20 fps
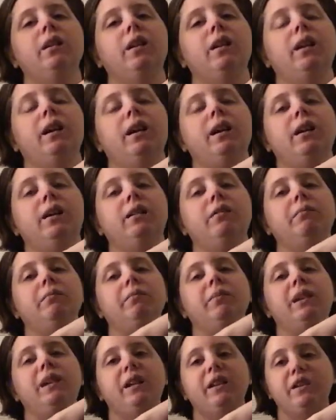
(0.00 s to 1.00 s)
Um,
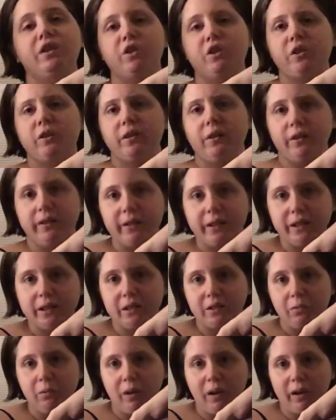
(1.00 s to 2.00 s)
he is starting
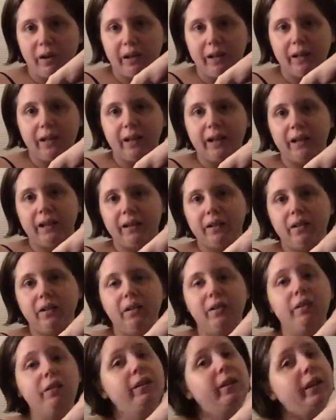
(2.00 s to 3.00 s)
to walk again
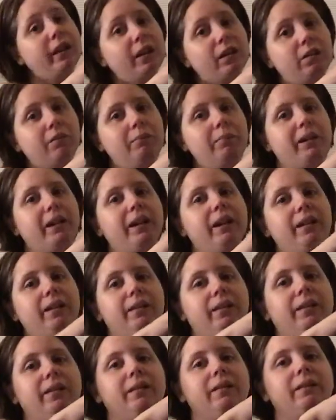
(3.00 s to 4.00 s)
a little bit.
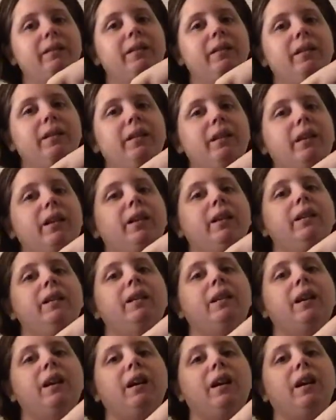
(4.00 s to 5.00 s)

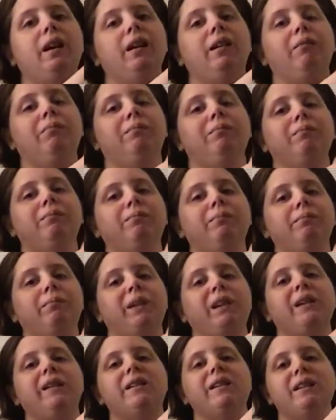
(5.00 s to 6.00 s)
Um,
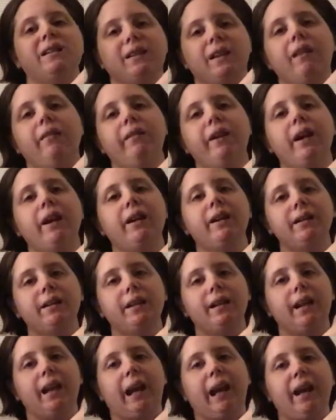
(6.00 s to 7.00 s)
because he's now out of
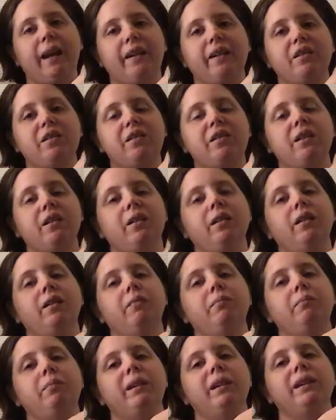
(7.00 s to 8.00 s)
the cast.
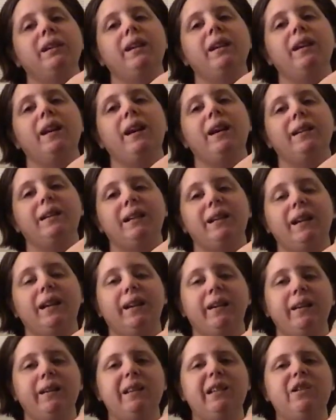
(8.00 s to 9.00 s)
Um, but the, at the
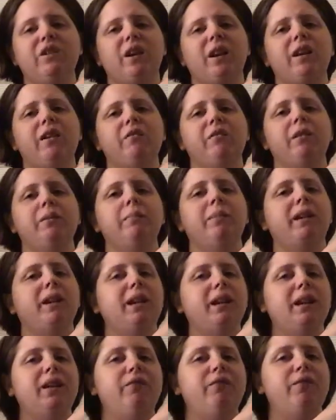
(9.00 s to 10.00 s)
end of January,
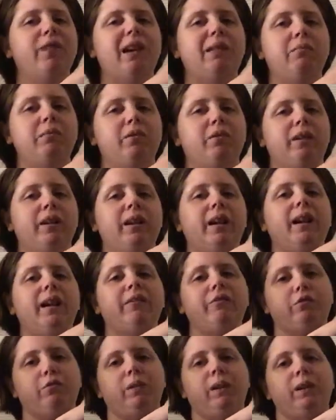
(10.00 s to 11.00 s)
beginning of February,
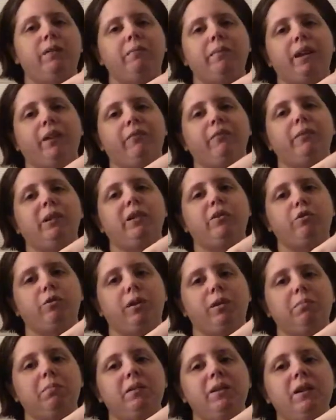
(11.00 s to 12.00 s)
after we come back from our
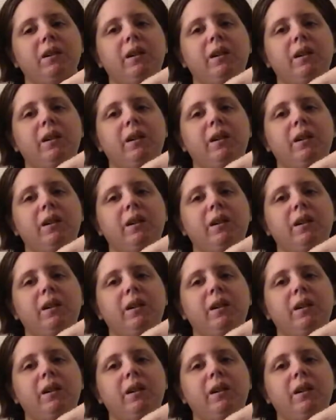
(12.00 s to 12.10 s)
trip,